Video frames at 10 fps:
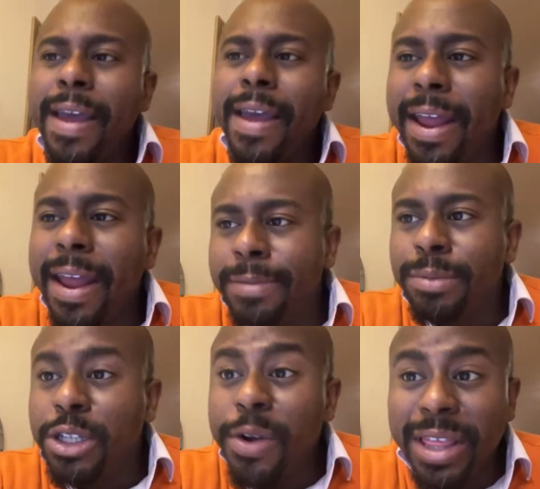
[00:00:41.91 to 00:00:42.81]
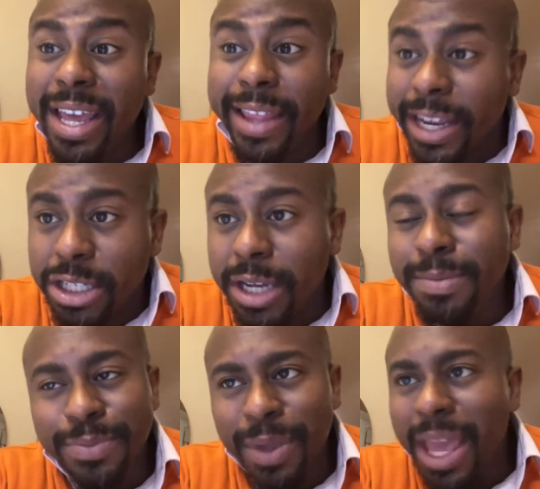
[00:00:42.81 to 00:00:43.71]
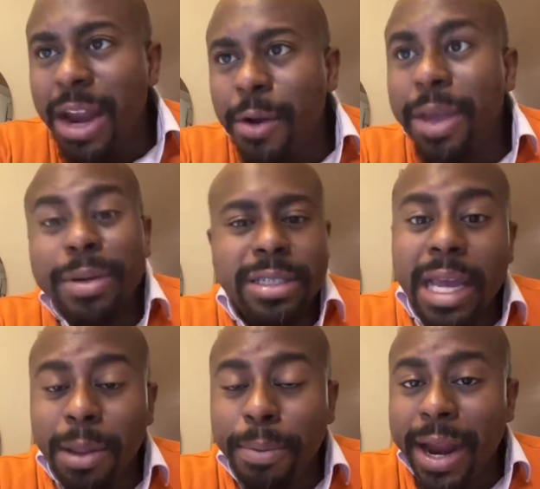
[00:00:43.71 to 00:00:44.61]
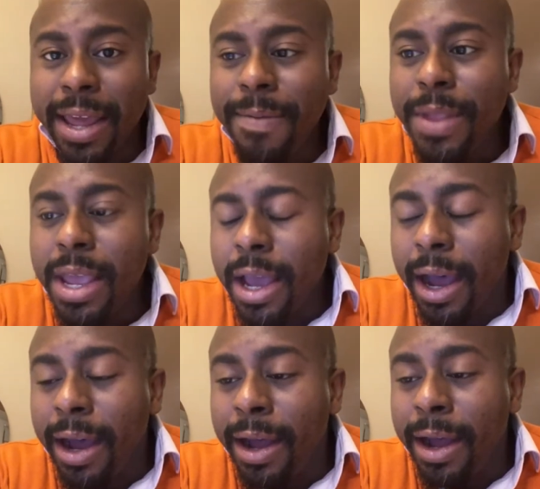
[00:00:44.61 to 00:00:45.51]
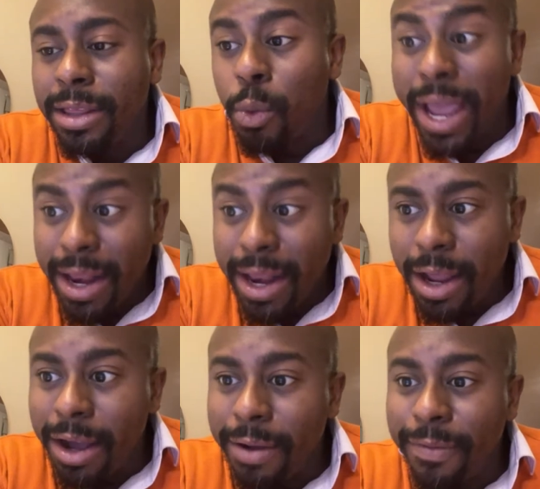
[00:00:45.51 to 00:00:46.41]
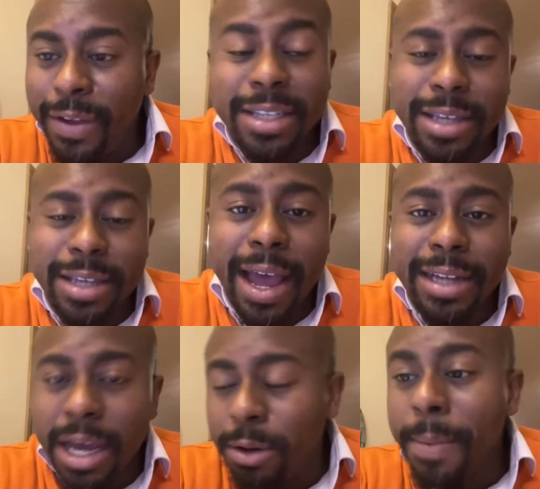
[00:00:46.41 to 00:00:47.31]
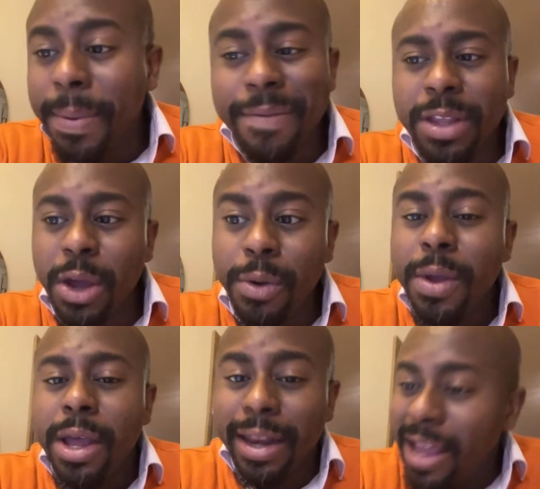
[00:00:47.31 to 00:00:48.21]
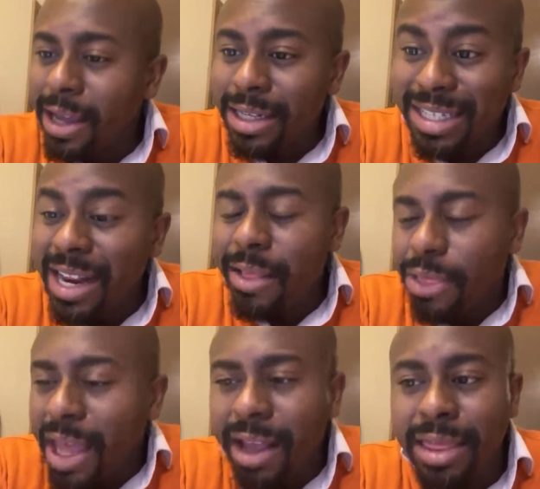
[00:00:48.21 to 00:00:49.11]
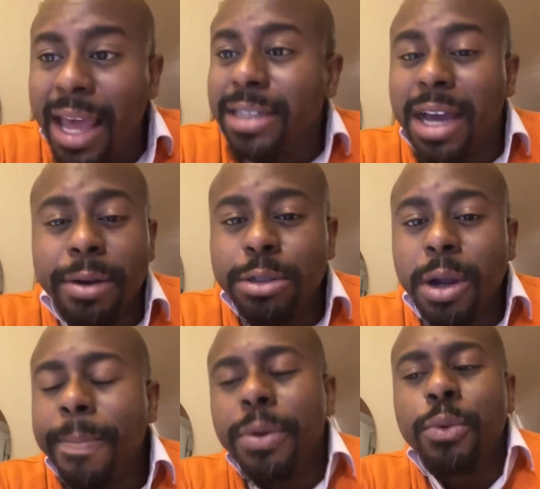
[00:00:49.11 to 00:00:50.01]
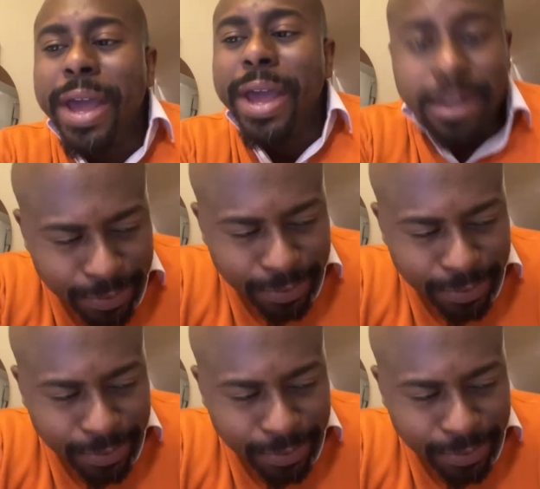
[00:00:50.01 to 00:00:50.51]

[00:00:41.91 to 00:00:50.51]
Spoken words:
And during the election, he was celebrating the win of his guy, Donald Trump, even though Nick didn't think that Donald Trump would win.